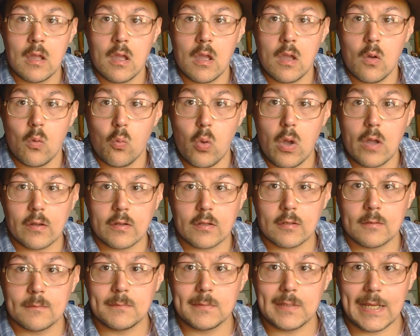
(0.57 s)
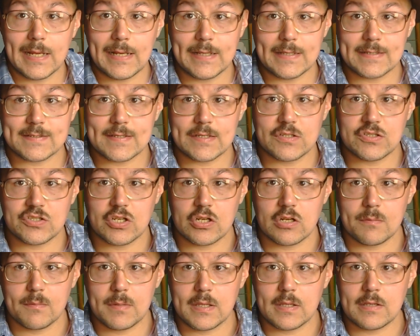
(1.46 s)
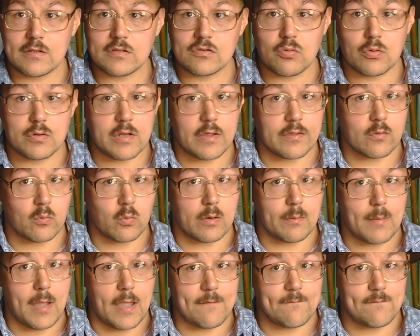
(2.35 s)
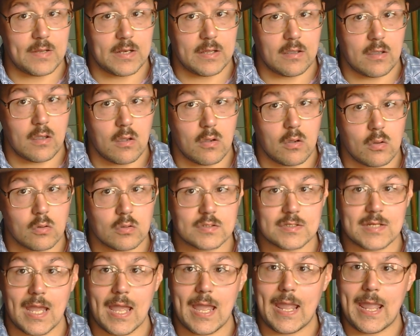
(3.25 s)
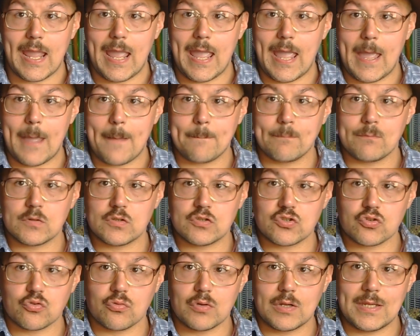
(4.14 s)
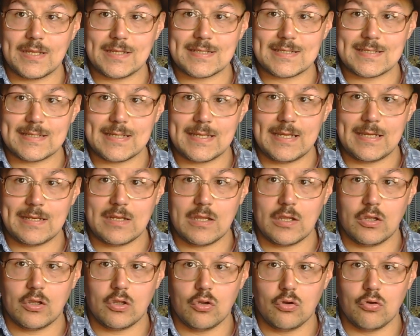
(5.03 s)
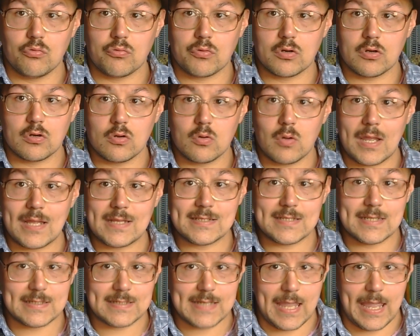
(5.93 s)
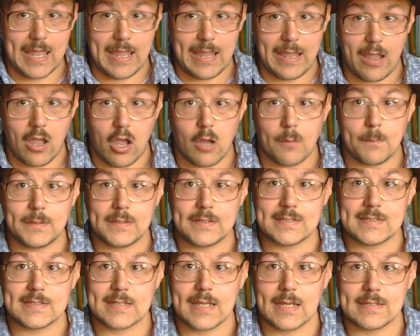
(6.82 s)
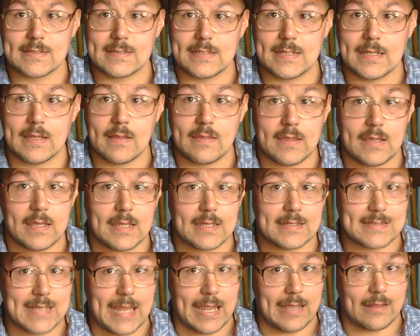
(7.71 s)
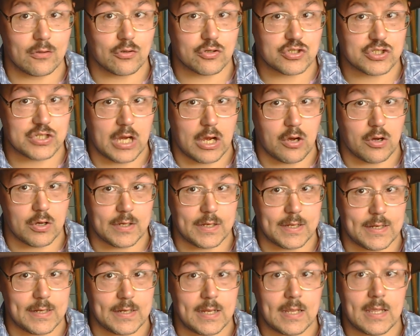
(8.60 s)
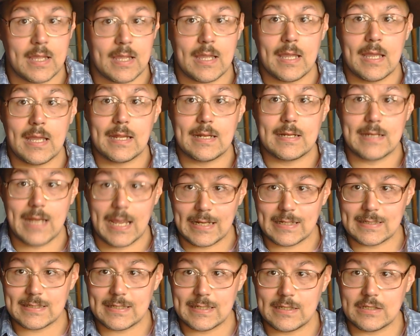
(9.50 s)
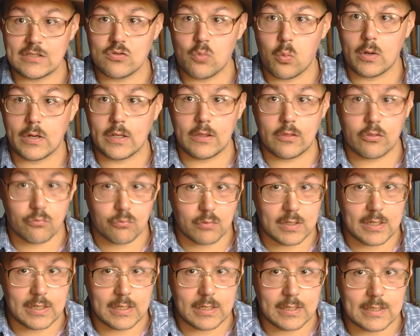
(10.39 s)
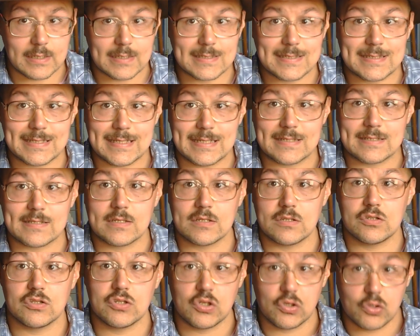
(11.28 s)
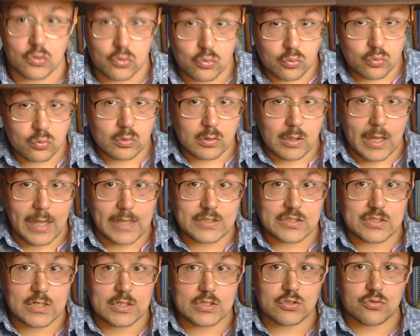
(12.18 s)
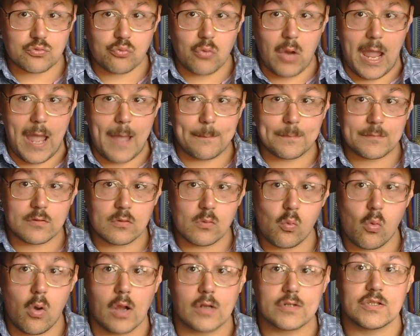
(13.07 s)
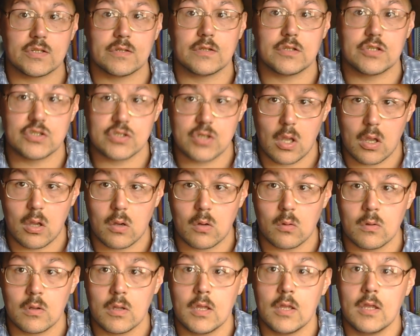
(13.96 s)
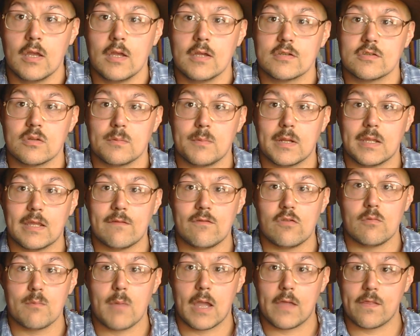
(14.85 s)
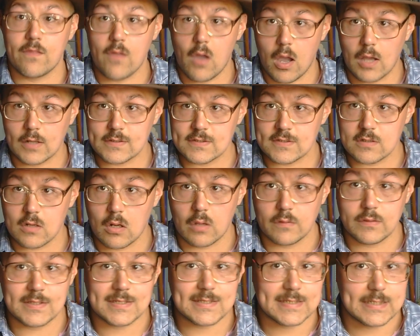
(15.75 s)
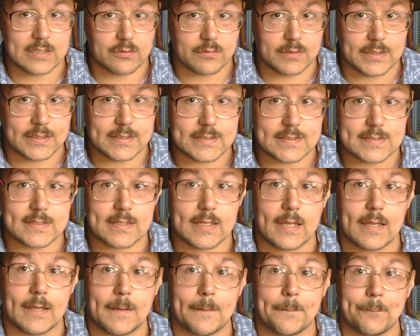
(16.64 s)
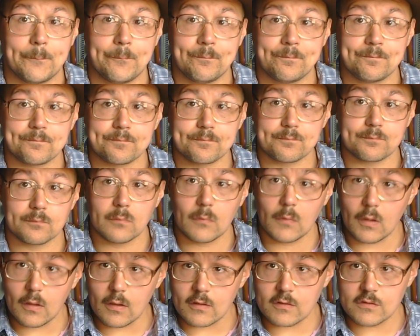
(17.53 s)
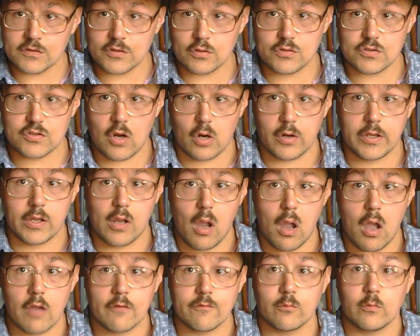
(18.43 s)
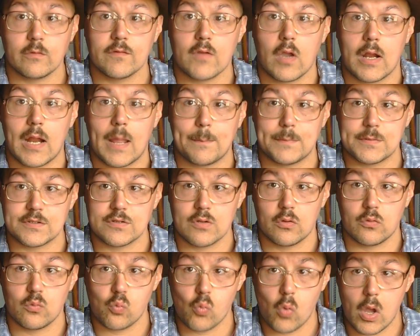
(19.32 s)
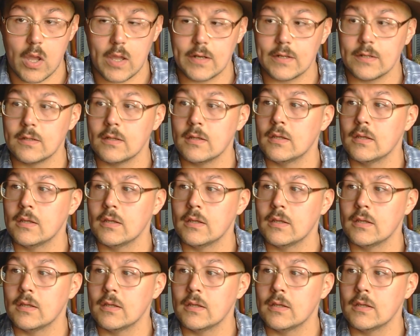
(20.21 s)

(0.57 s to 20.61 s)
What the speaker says: Welcome, ladies and gentlemen, to another one of my videos. I am ScreenSceneGuru, and today I'll be discussing the Taylor Sheridan 1923 Season 2. I just wrapped watching the show, so I'm going to give you my thoughts on the series. So starting off, we've got Episode 1,